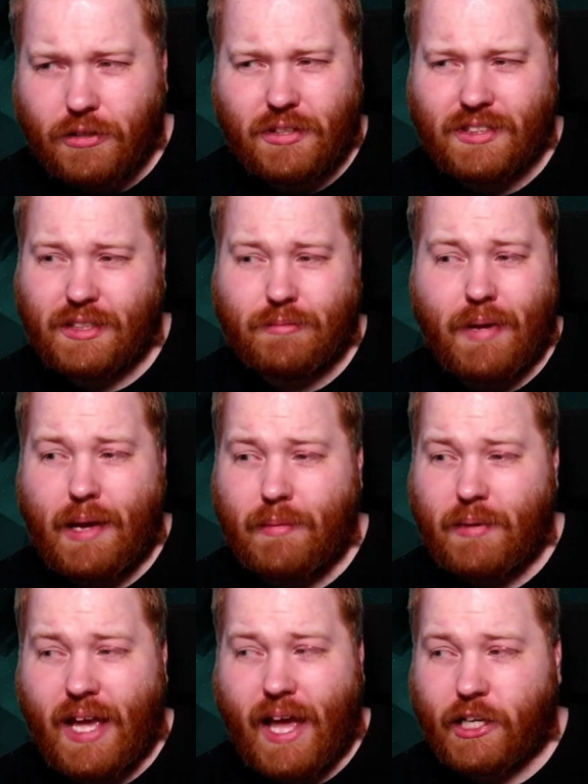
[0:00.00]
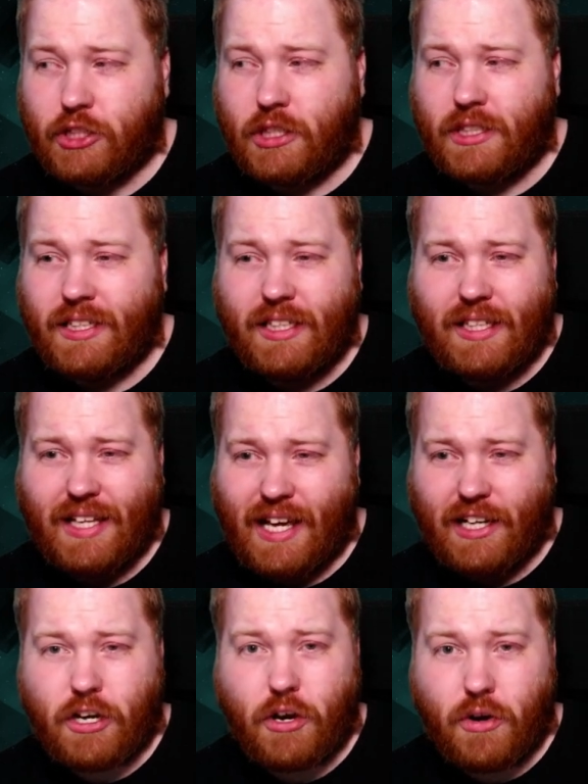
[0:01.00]
is it maybe actually
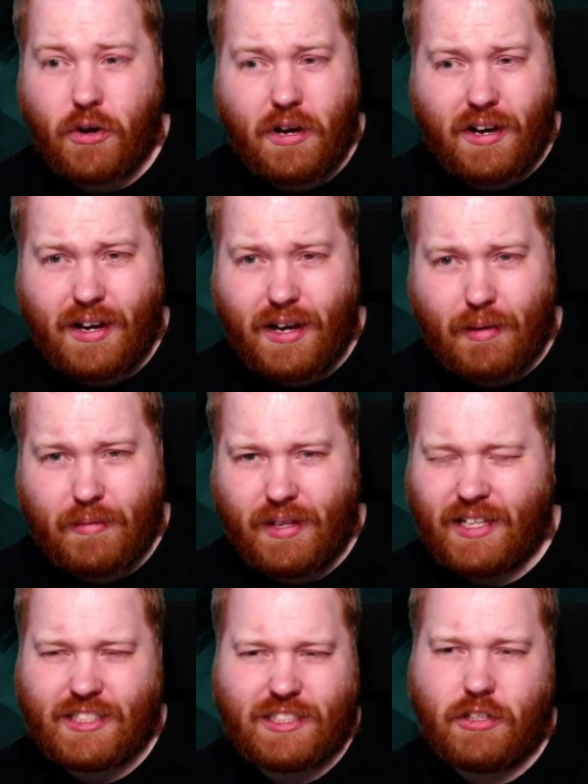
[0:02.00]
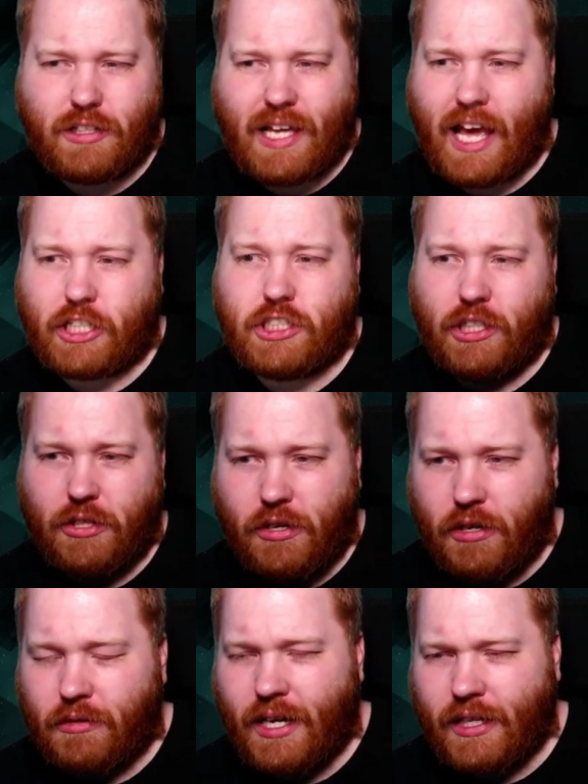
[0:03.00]
like her? I mean, it's not actually
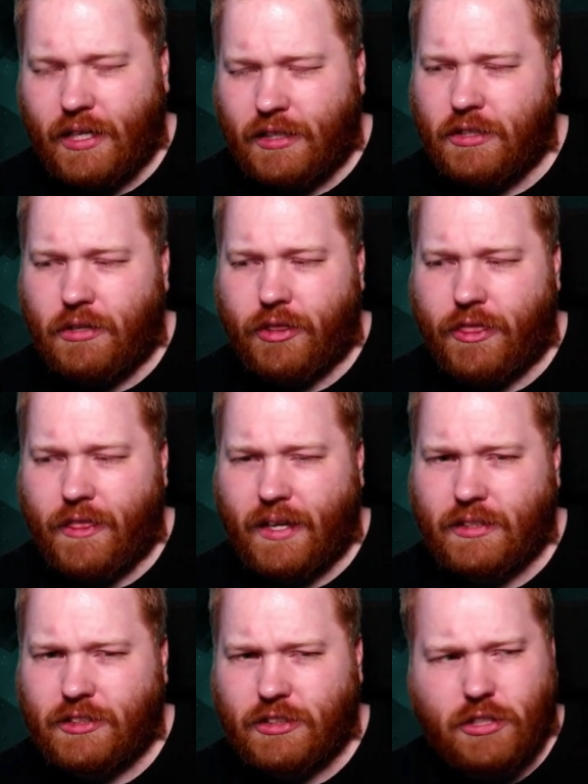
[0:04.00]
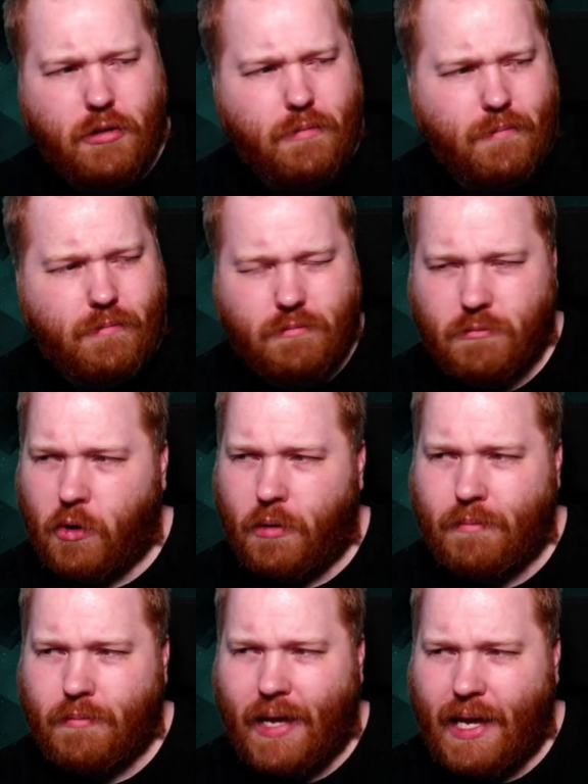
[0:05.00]
her, right? I don't think so. Or
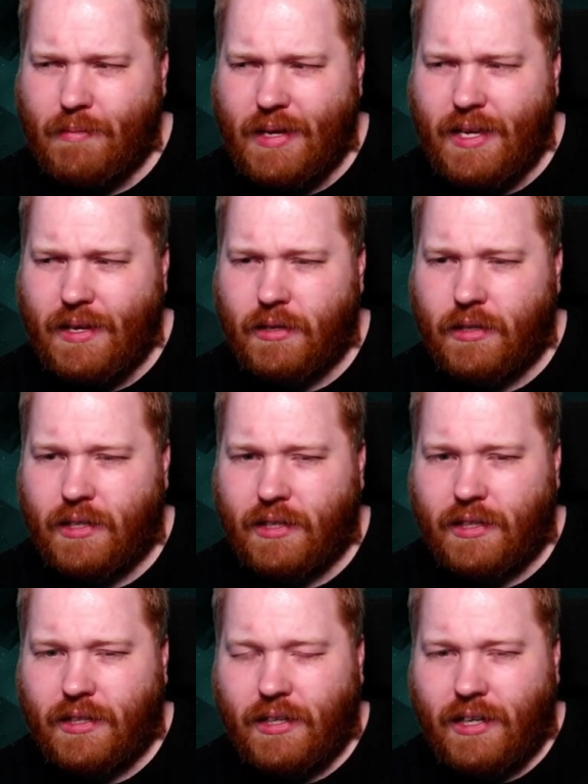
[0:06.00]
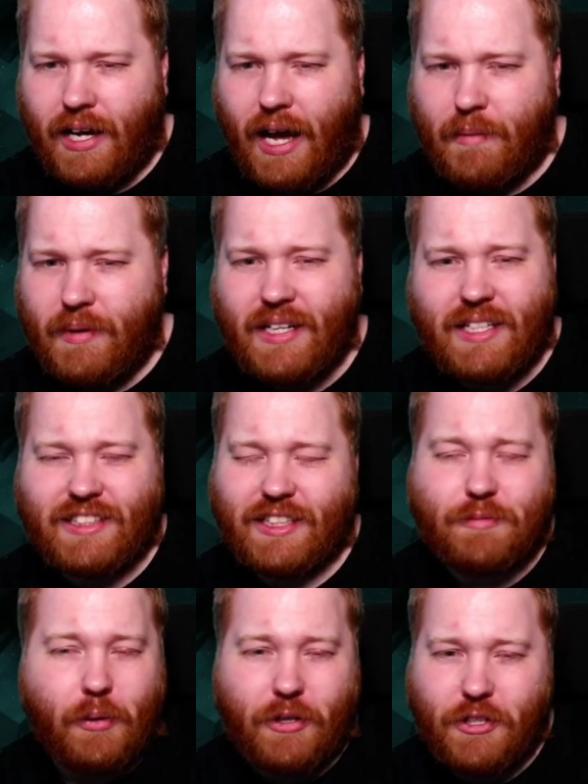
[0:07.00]
maybe? I mean, at
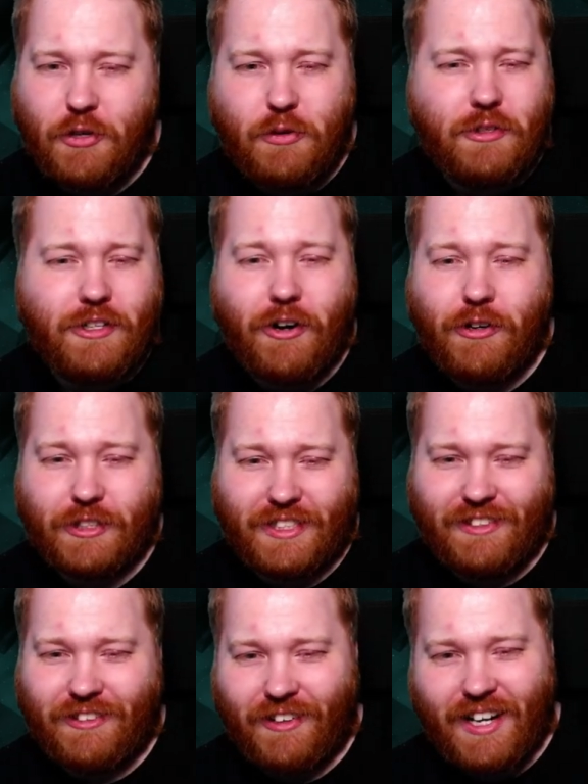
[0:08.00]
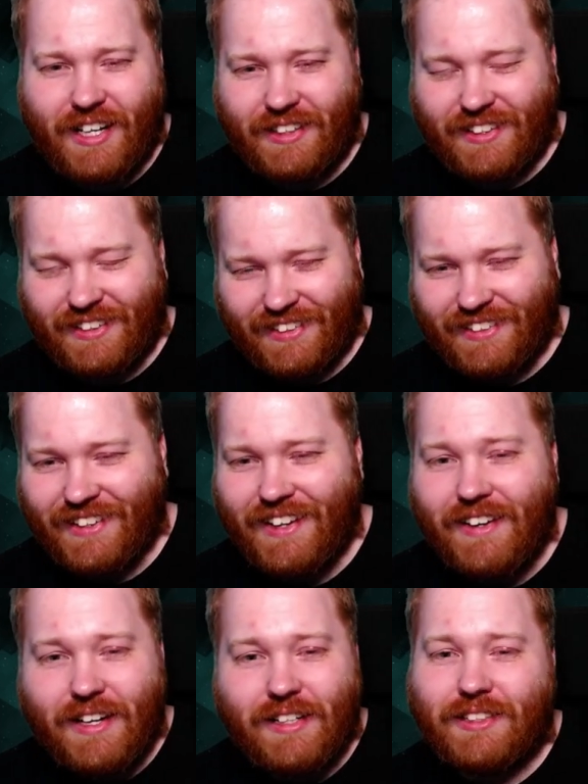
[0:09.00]
this point, who knows, right?
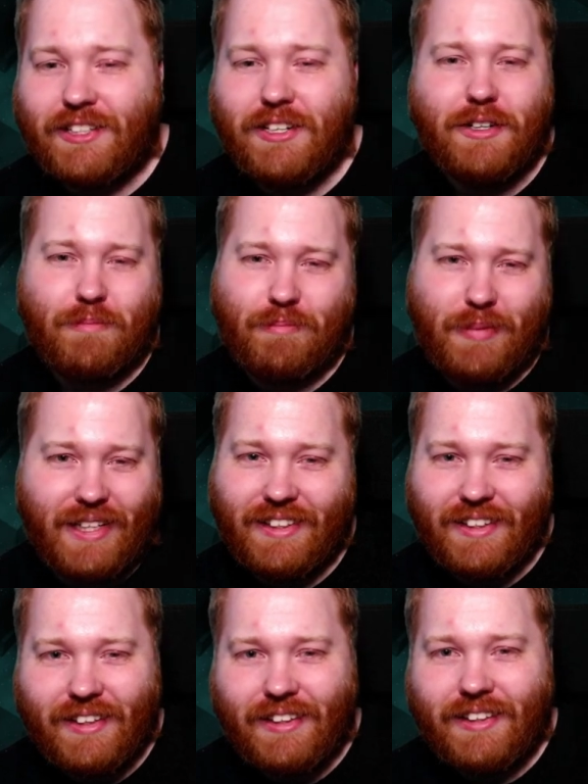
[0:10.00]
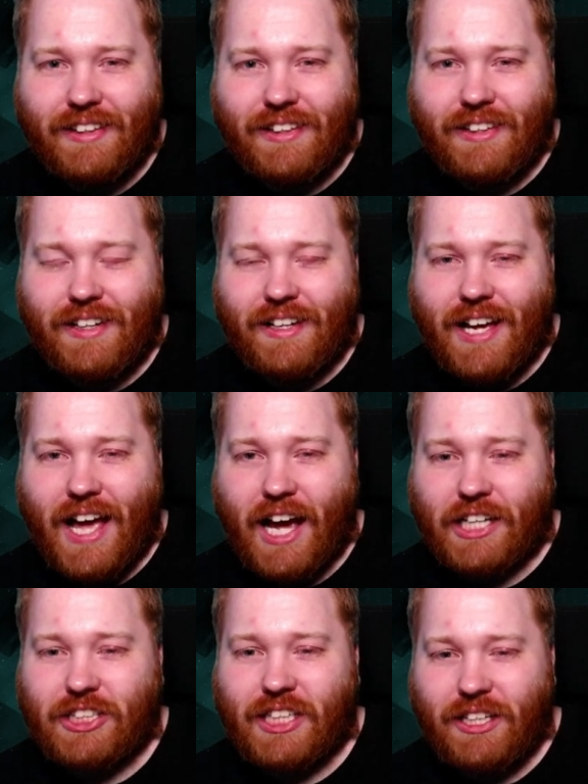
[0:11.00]
It could be
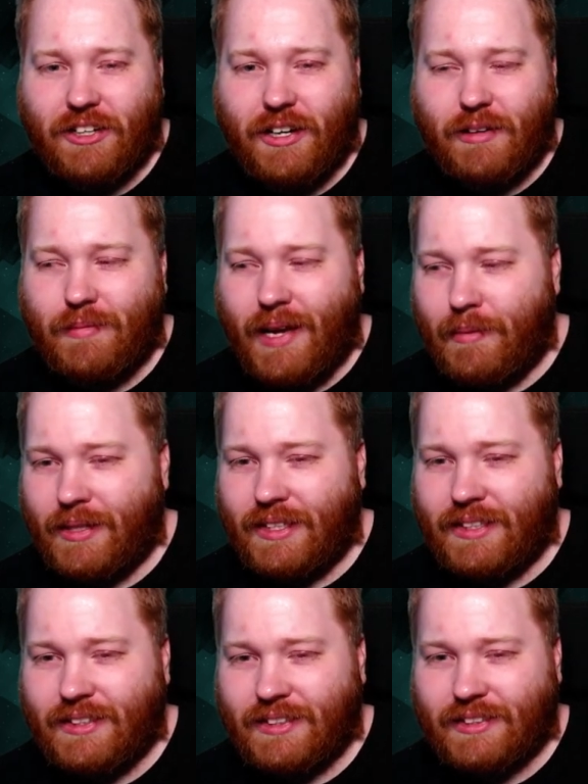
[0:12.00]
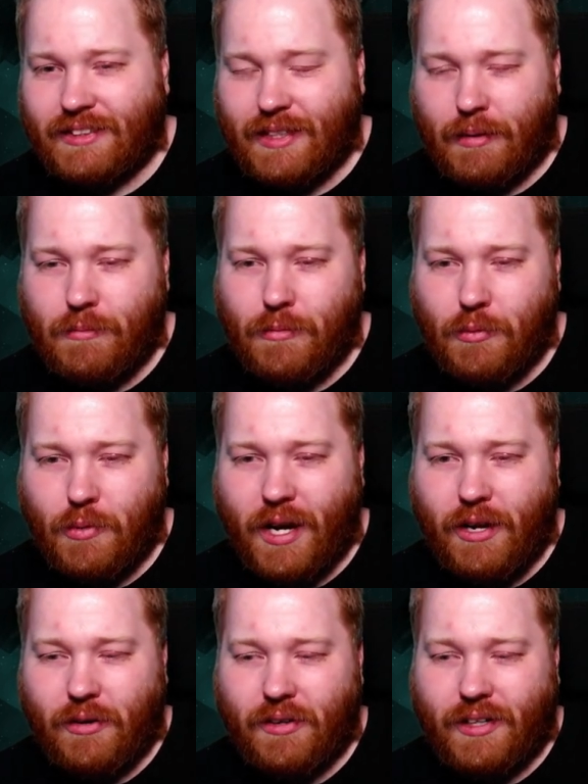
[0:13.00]
actually her, maybe some
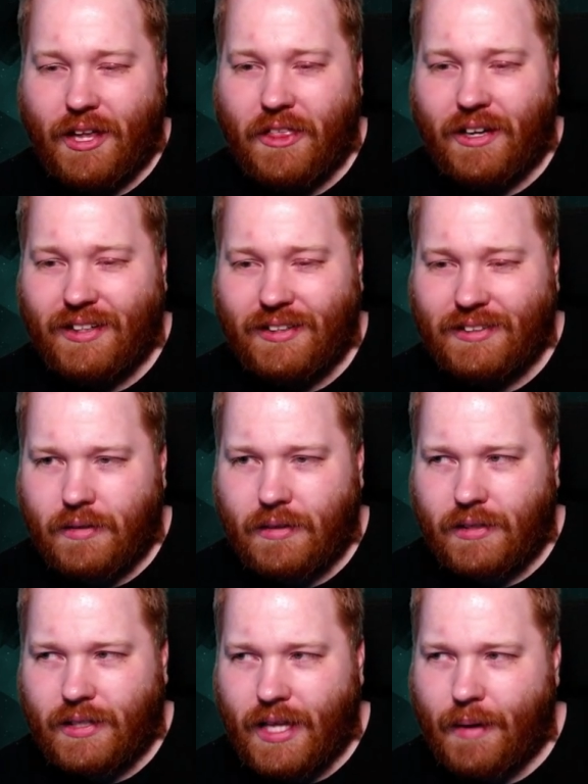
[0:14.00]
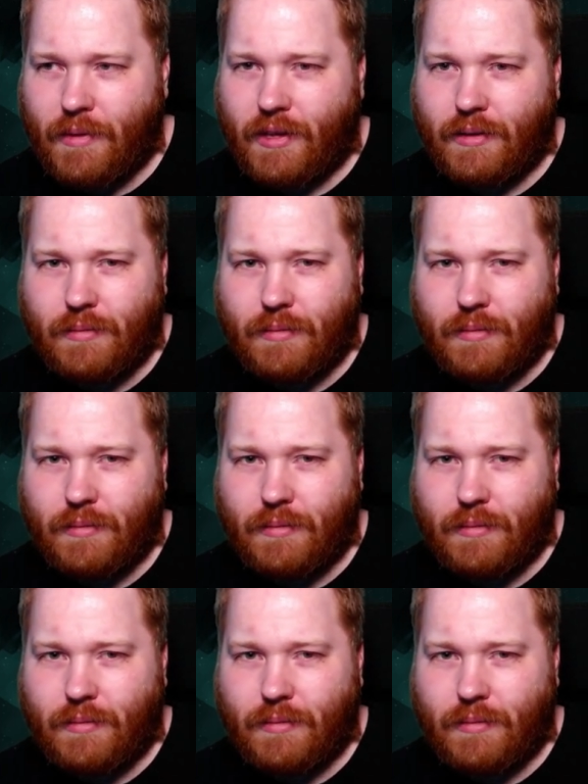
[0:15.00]
way or another. Damn the